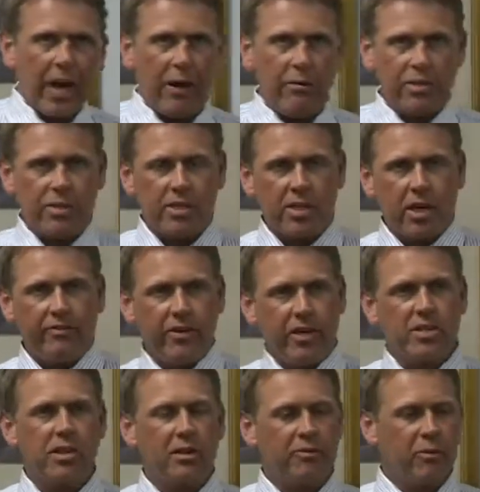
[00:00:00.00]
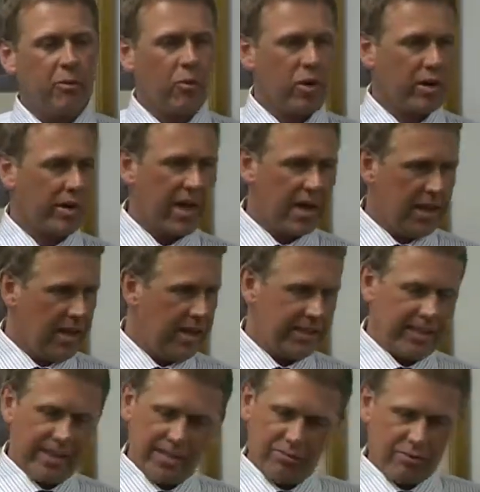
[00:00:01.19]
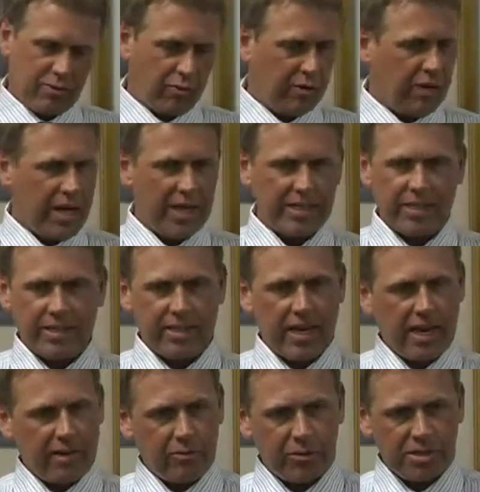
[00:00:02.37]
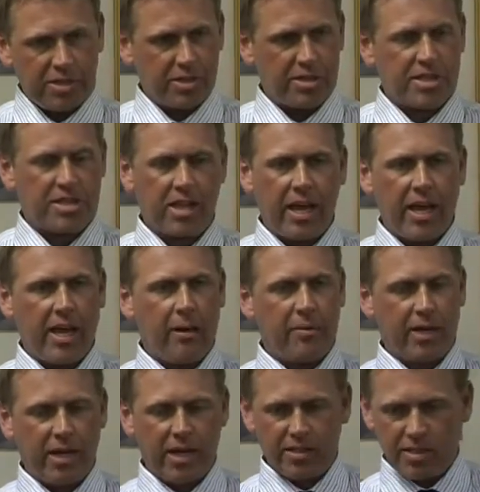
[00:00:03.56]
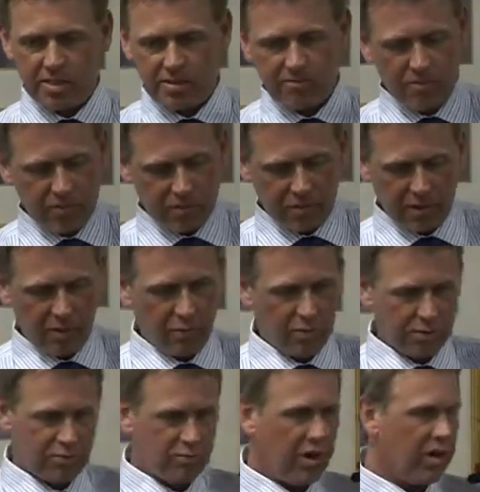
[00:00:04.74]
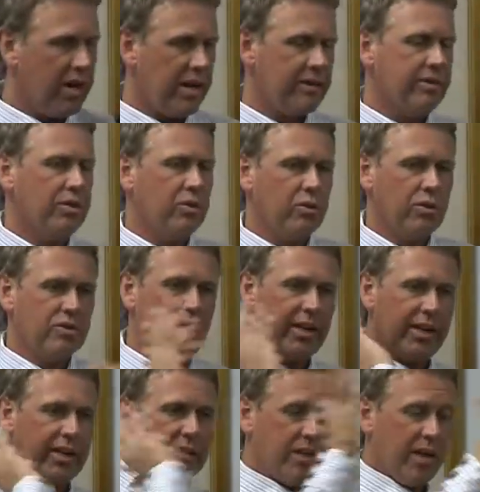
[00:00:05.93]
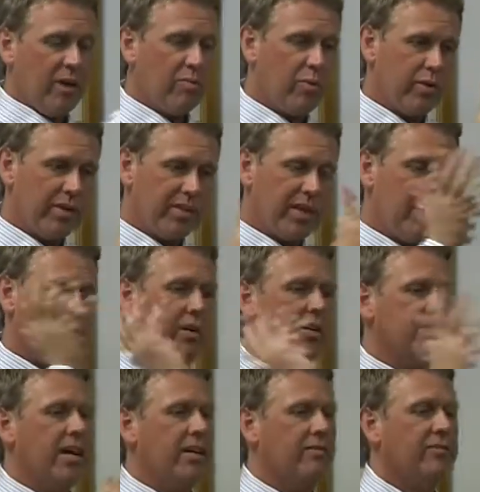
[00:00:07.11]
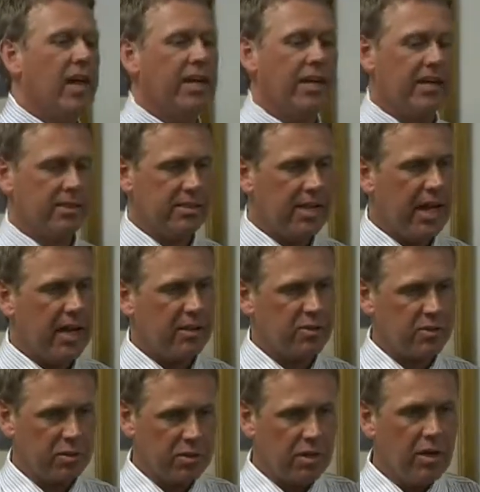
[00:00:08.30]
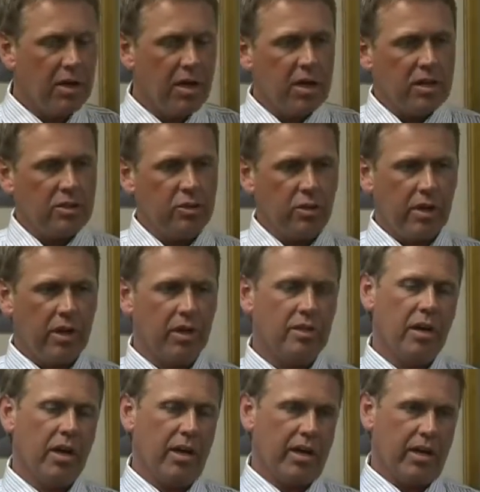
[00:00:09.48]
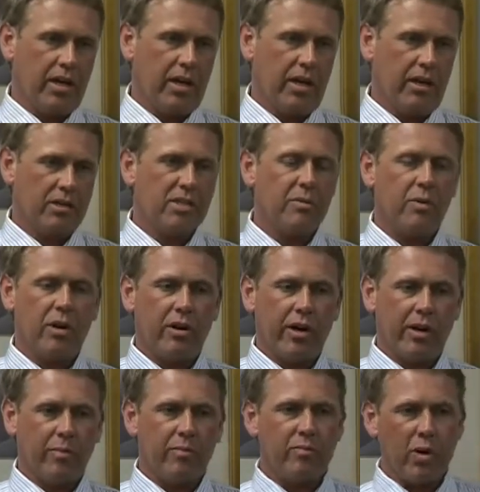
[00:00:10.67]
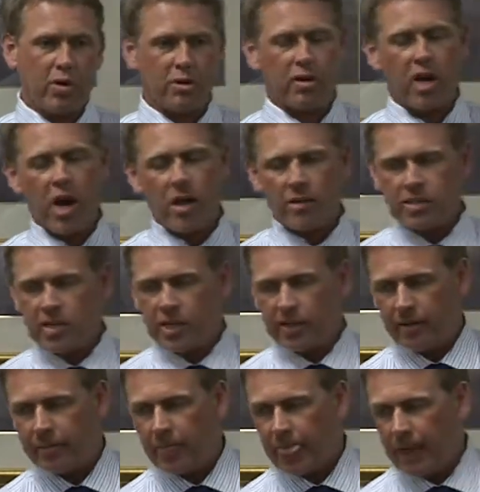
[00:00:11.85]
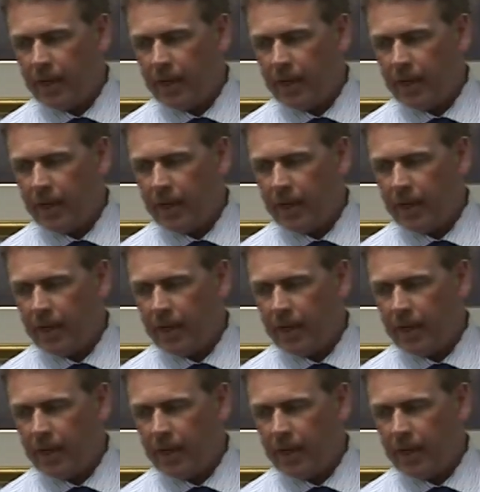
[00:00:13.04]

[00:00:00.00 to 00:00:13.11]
I was finishing up from work, kind of like this, was a real hectic day, was just slammed, and I just, was running out the door trying to get to the airport in time because I had to fly down to Dallas. We were doing a seminar at Parker College down there.